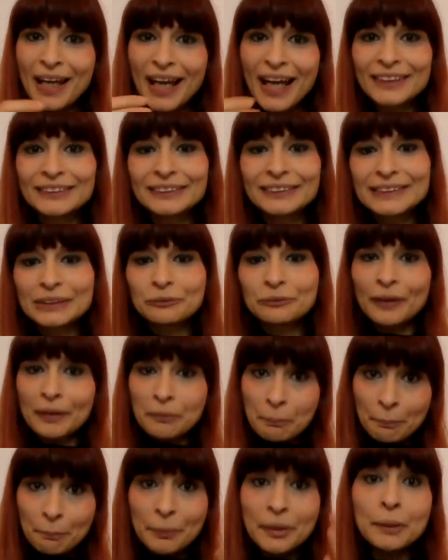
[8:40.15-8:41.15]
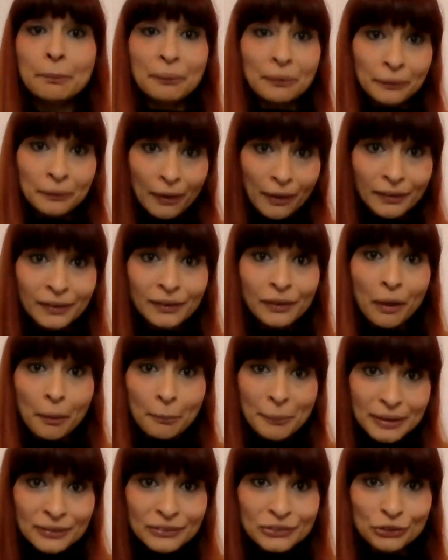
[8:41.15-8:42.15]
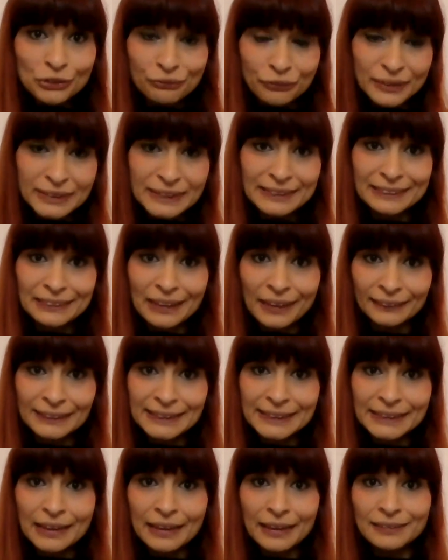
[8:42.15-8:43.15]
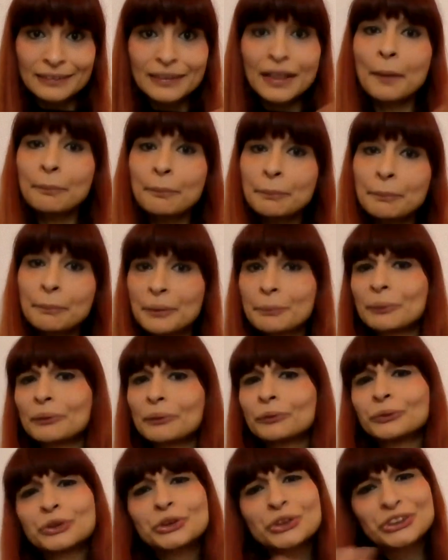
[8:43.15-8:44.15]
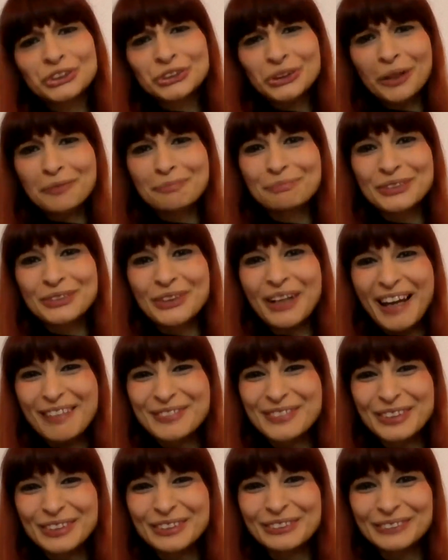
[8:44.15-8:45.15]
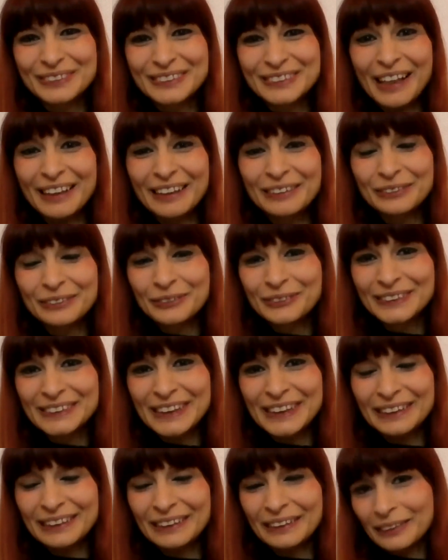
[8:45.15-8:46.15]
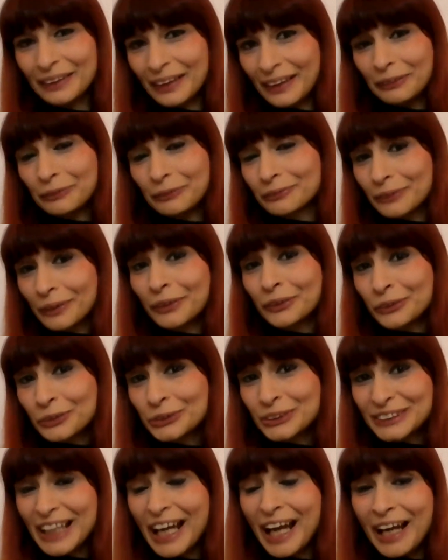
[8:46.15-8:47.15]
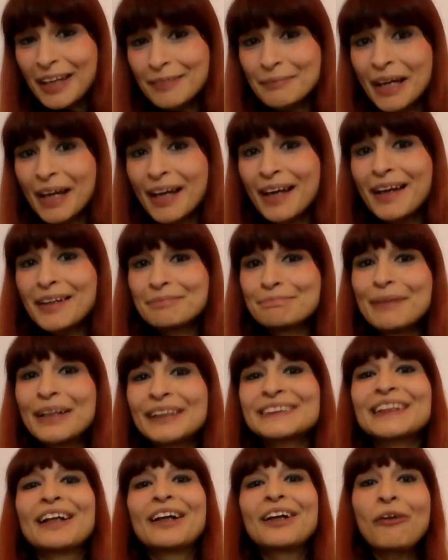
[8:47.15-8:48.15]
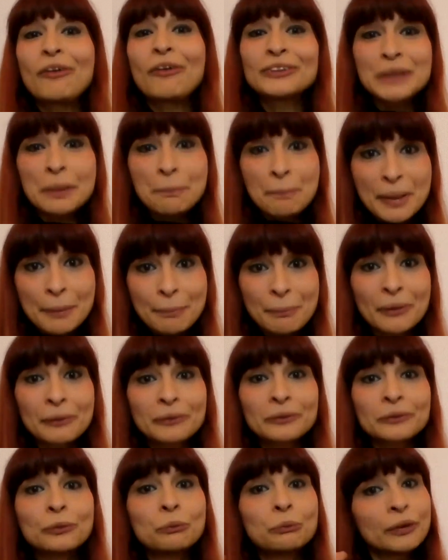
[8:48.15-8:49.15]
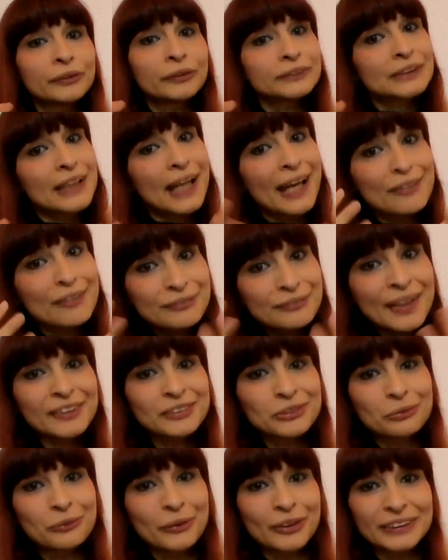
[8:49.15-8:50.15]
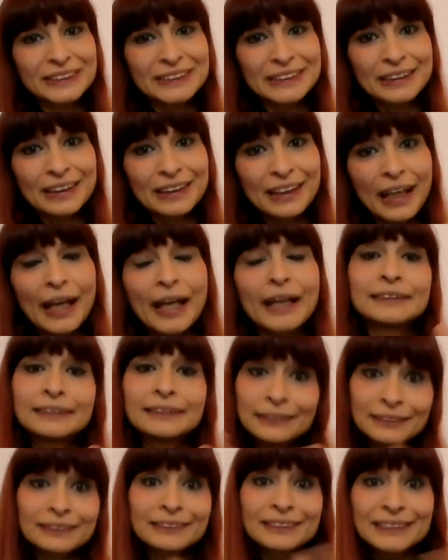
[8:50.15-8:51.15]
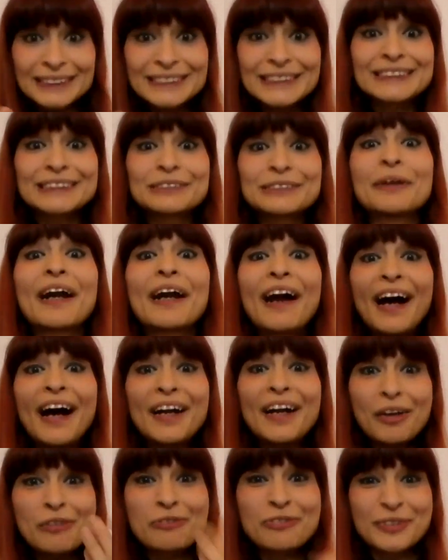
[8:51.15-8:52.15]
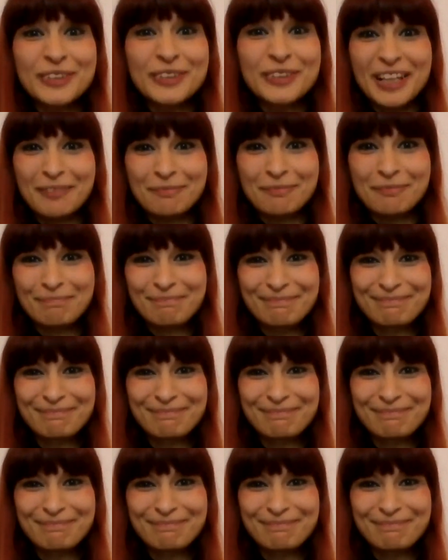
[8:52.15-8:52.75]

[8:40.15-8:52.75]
And when people are coming to visit Danza, they are people who just come to have a good, a good, eh, a good time. But there are also people who want to have networks. And this is where I offer them.